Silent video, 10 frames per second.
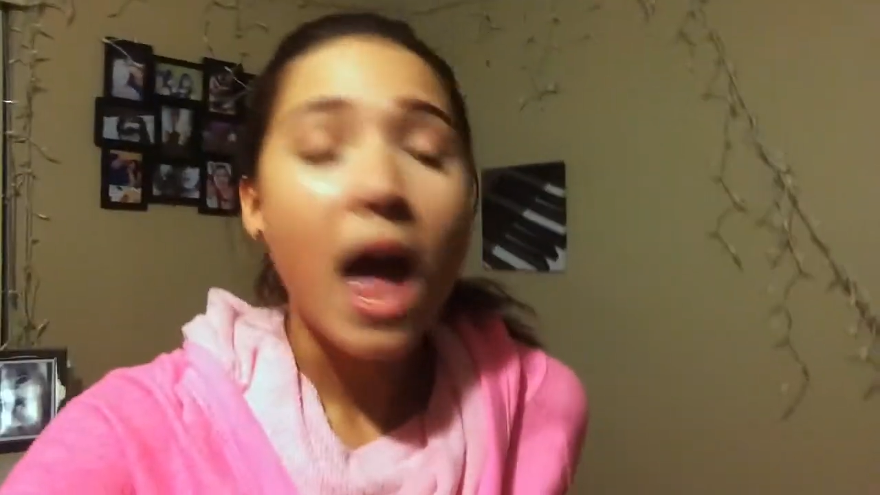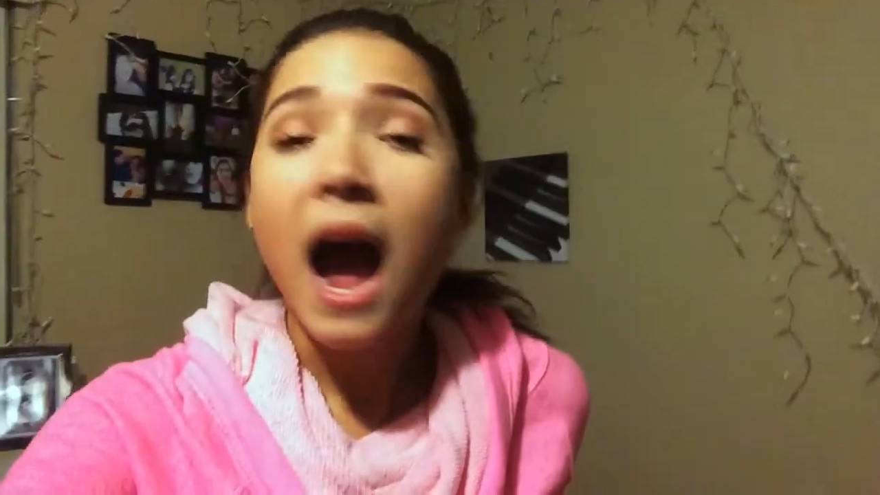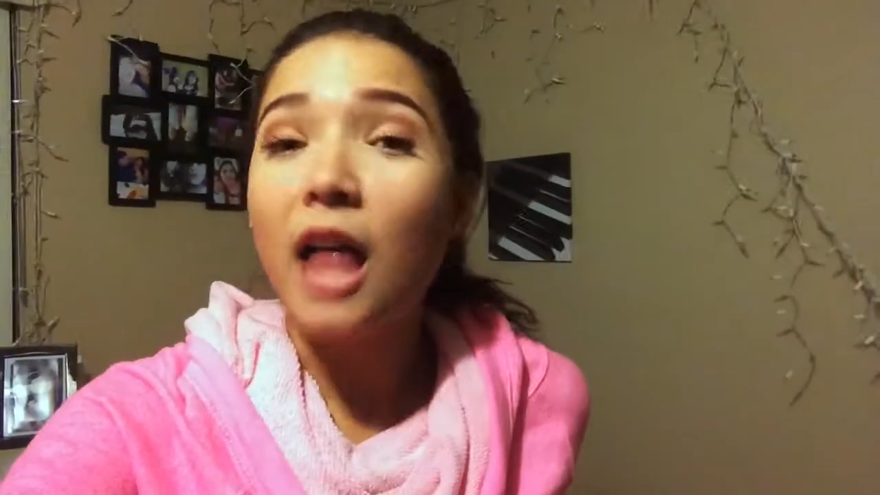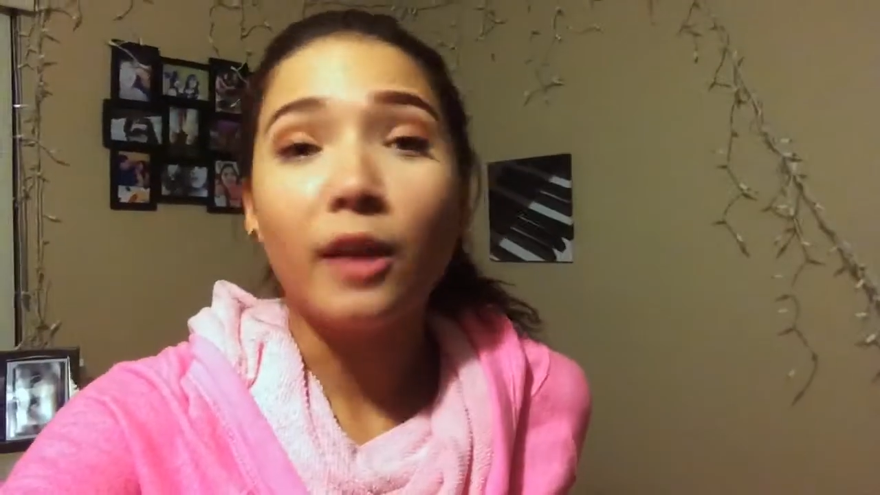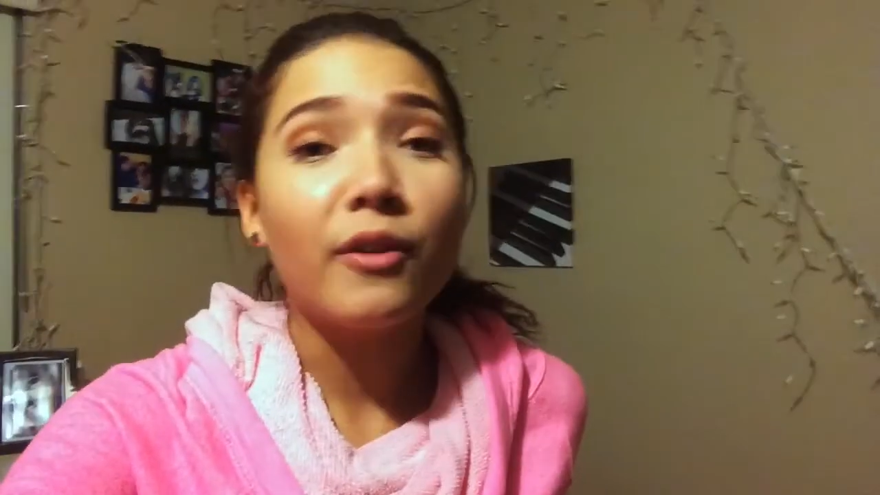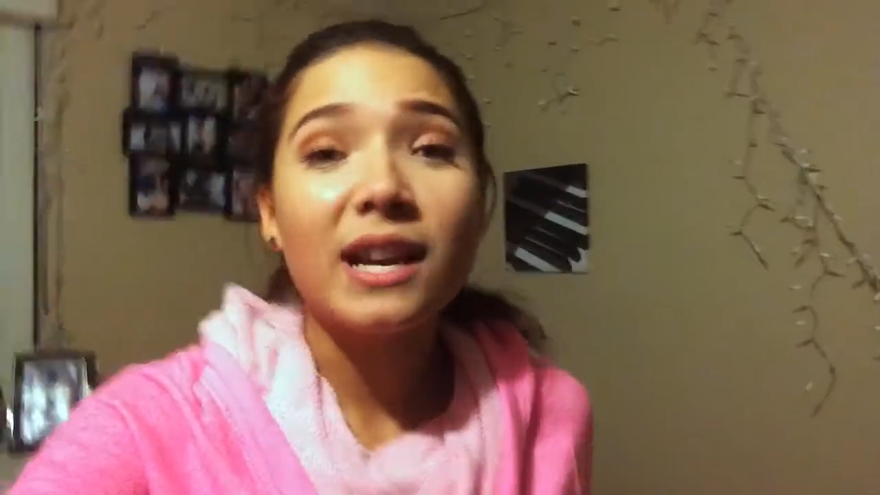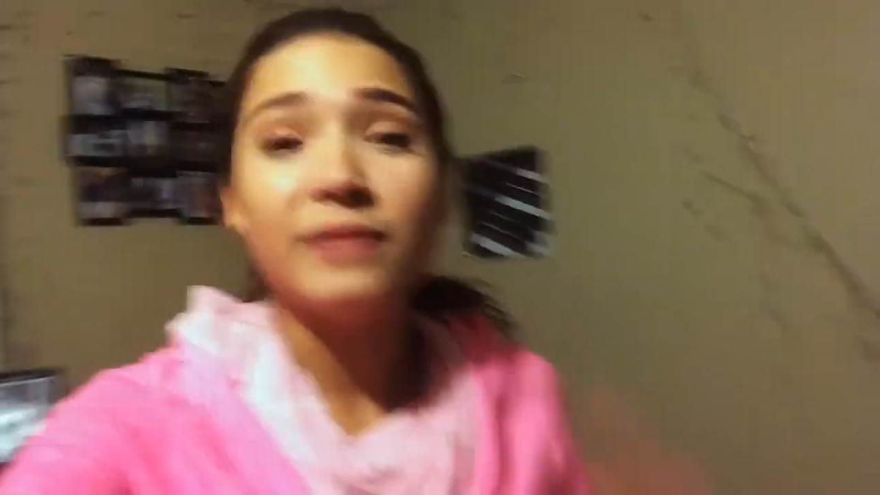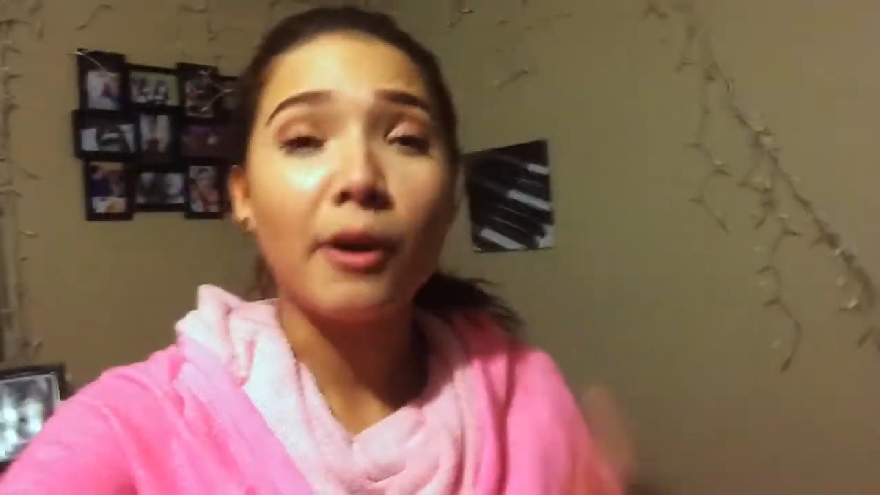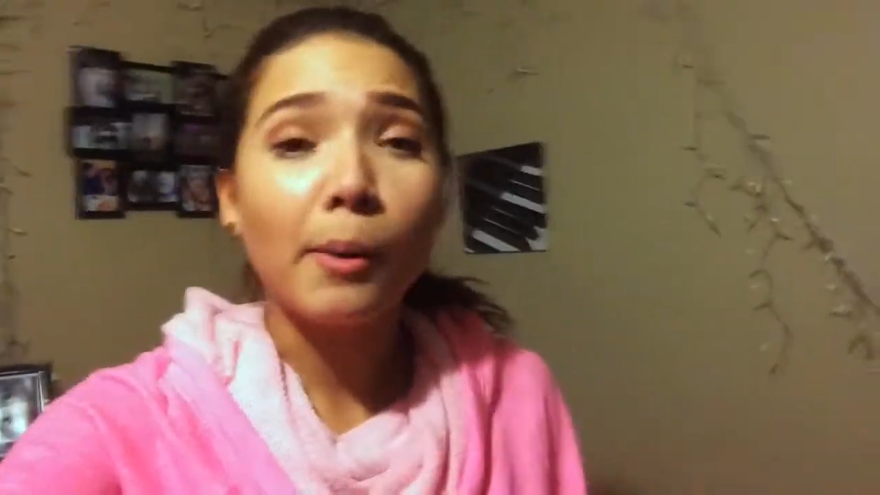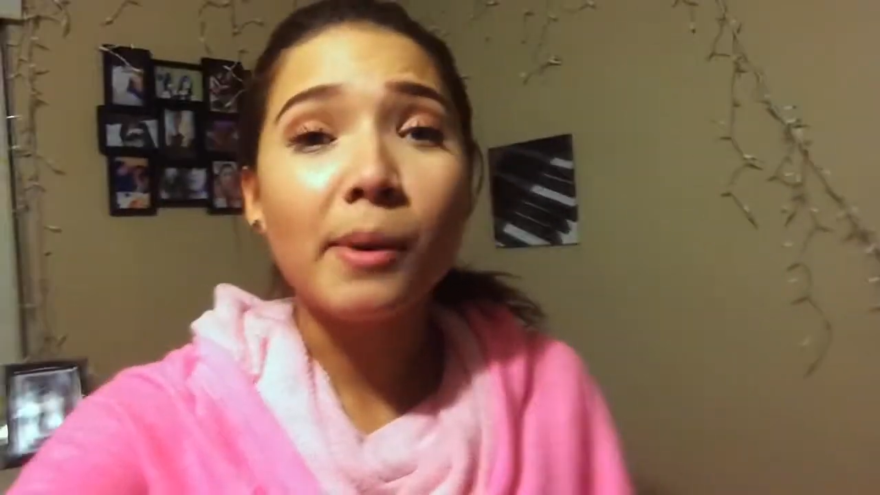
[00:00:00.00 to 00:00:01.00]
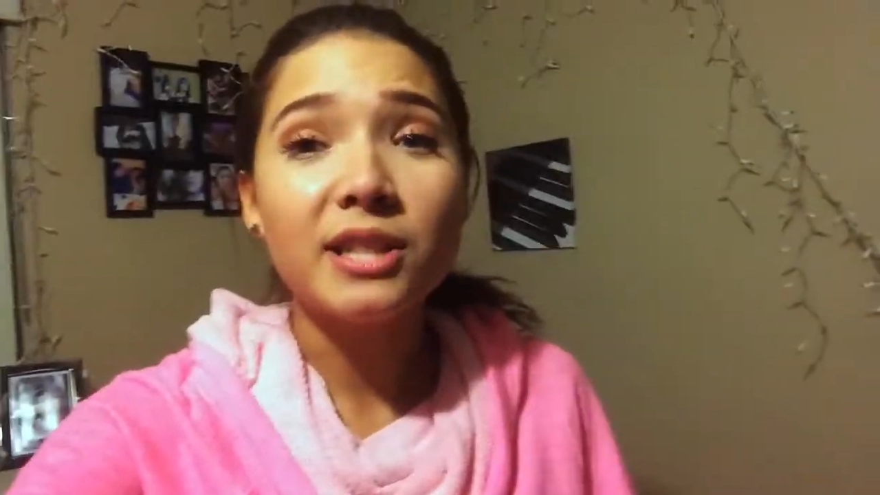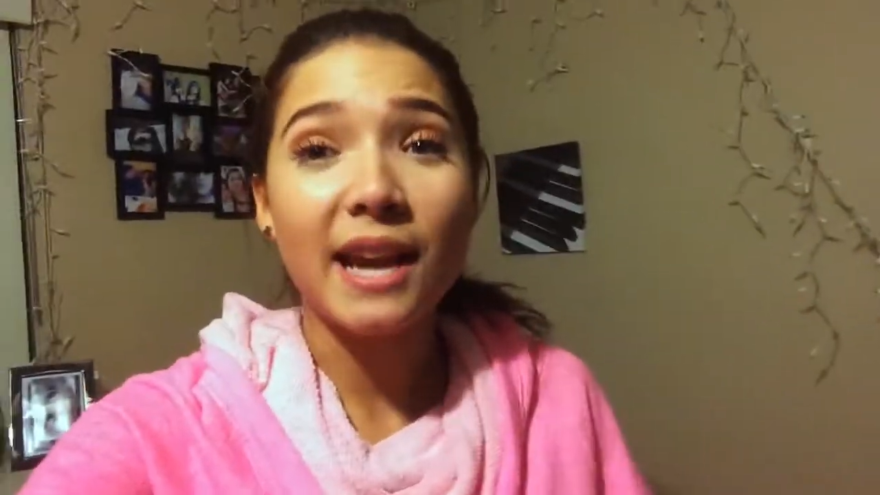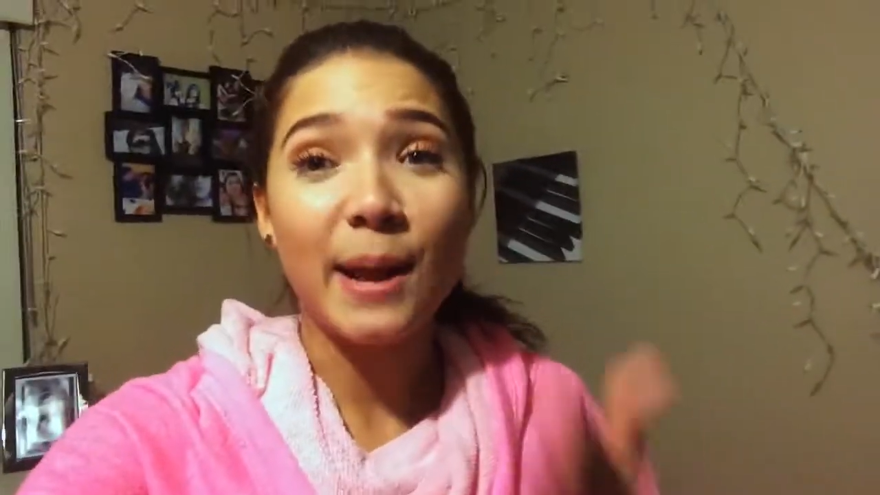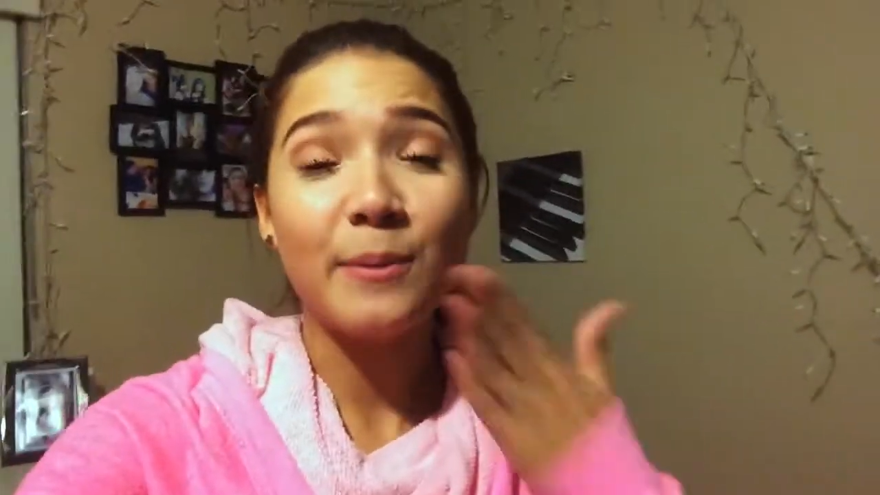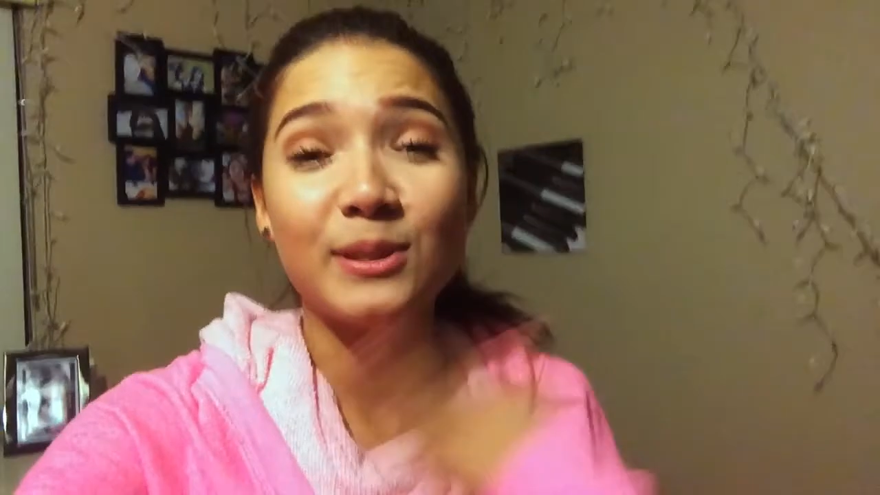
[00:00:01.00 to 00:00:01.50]
I love you guys very much,
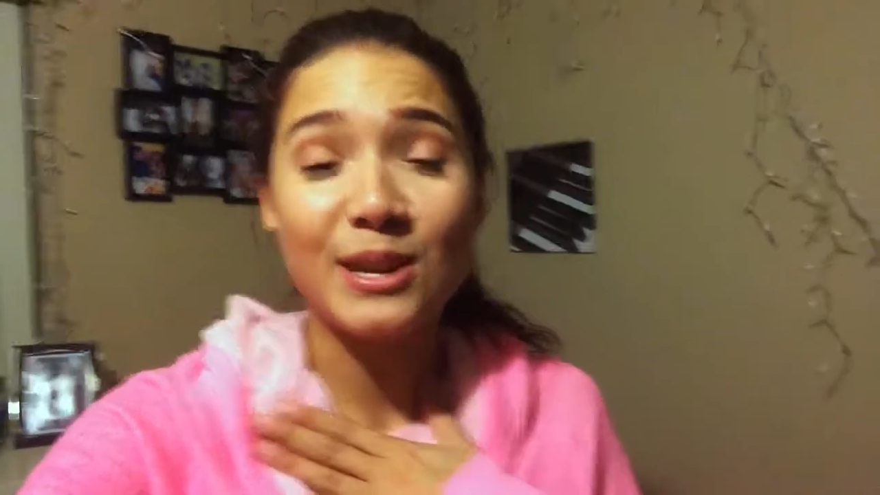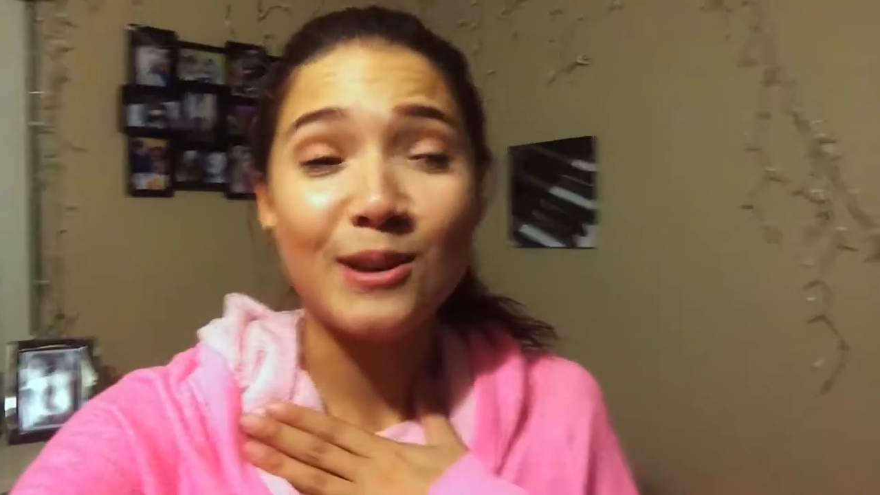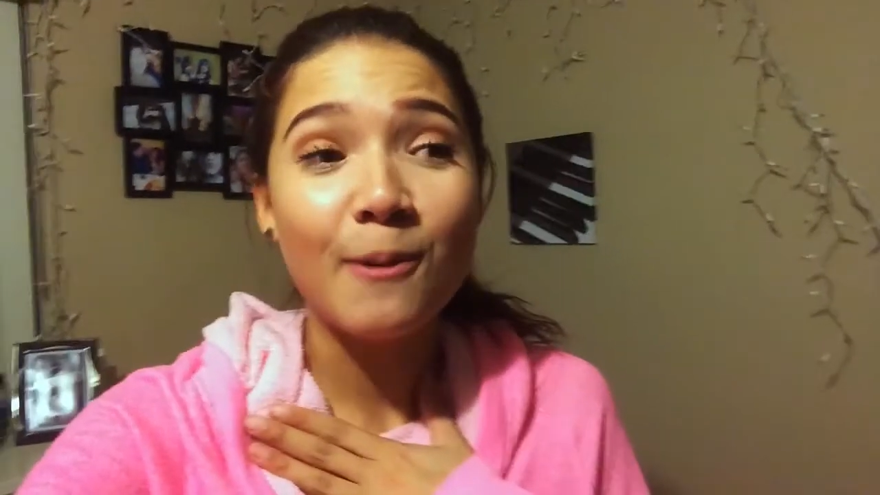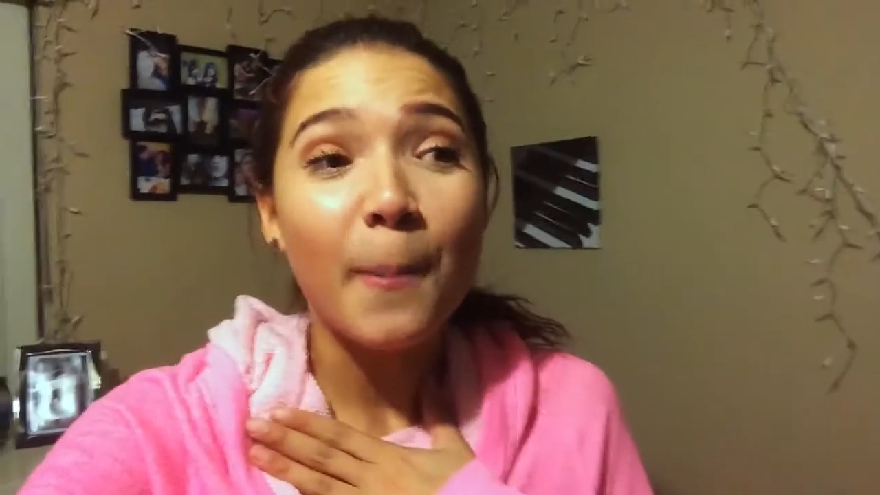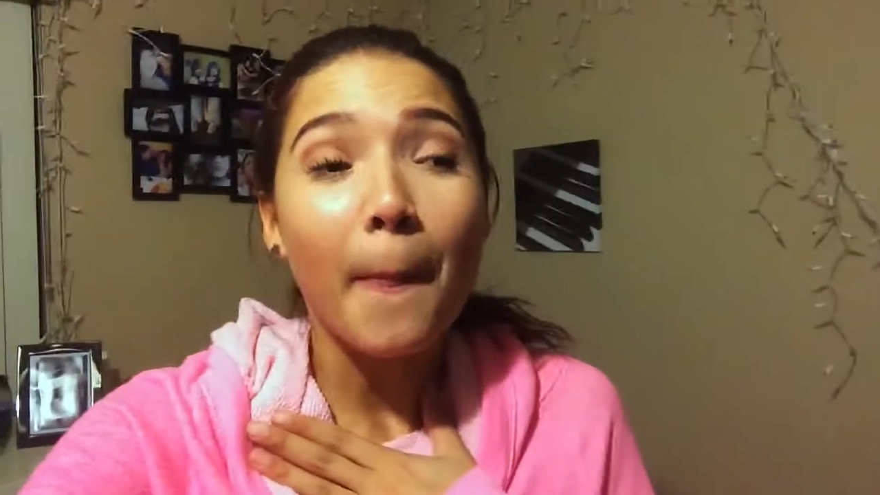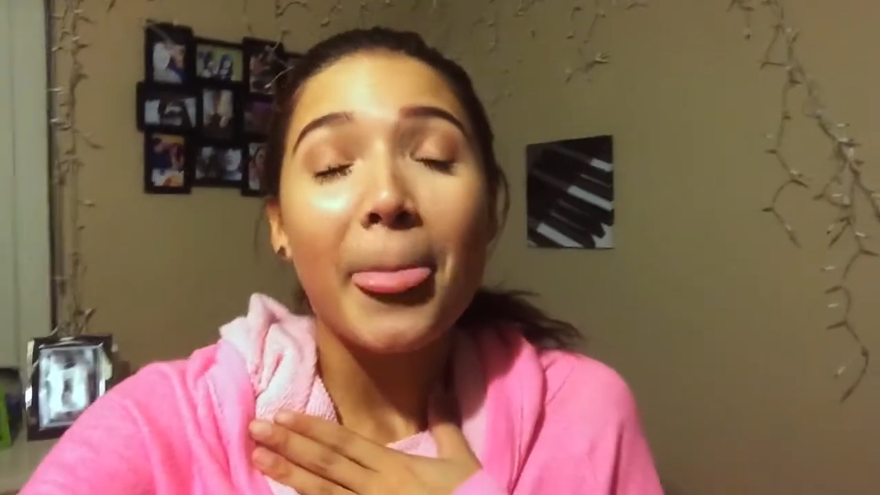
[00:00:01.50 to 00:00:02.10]
and I will see you